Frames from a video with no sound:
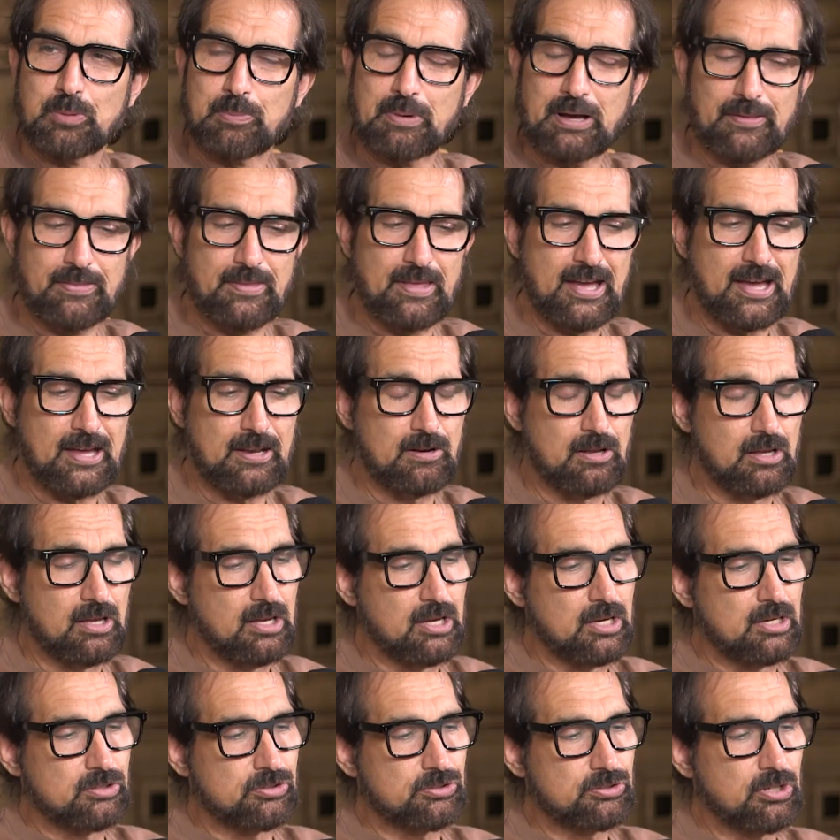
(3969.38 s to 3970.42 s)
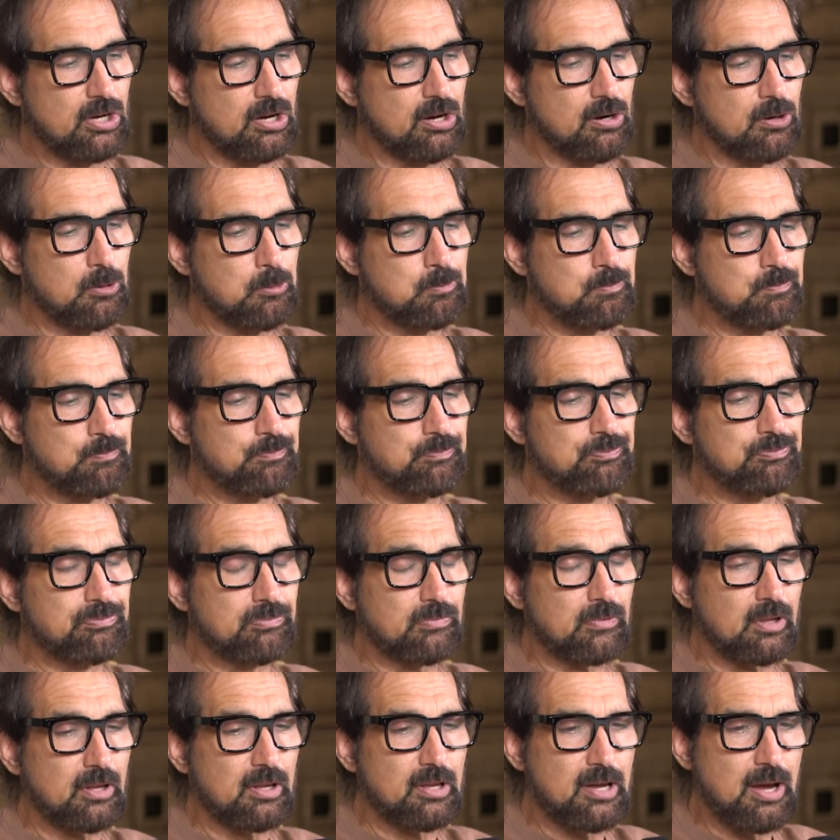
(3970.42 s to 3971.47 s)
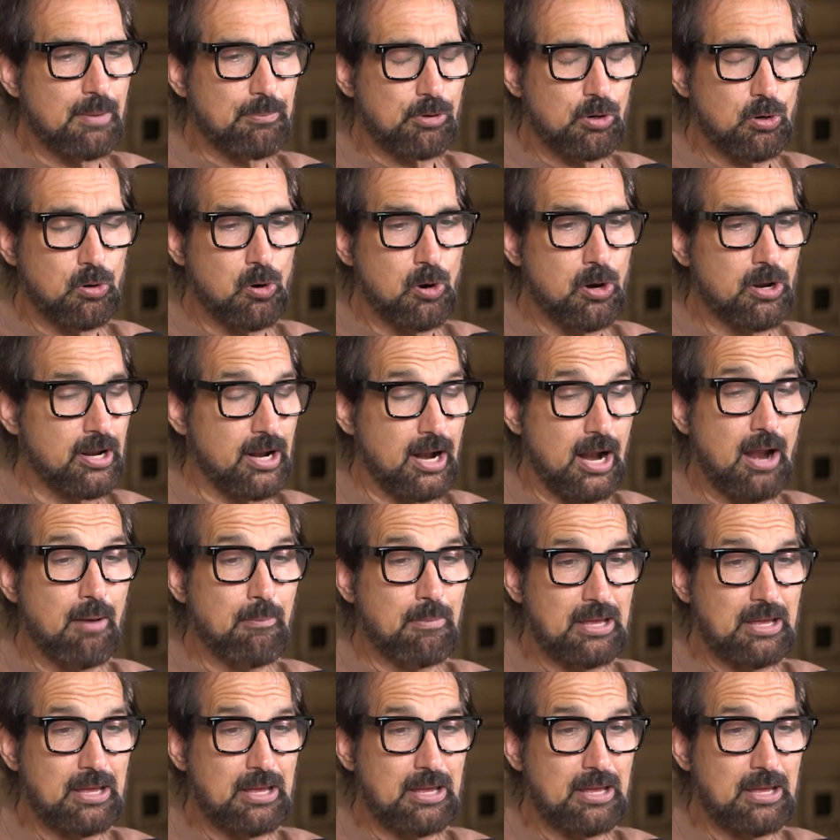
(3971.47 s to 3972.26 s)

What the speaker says: about that. So, I'm going, and